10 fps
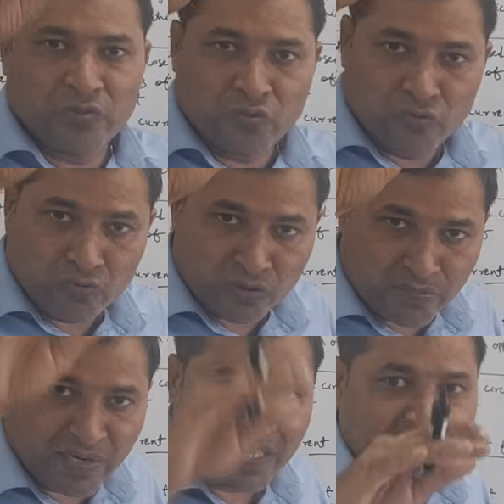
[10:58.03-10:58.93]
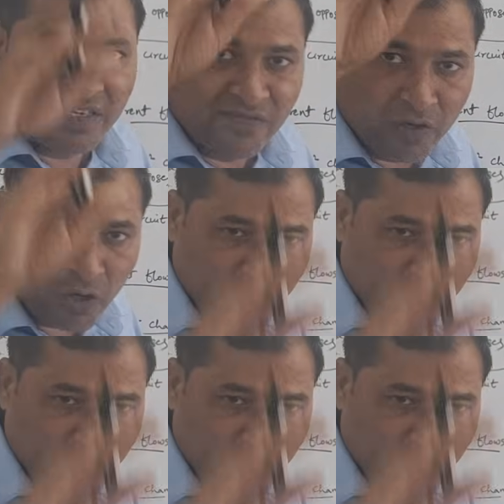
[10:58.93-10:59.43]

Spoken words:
So the button it will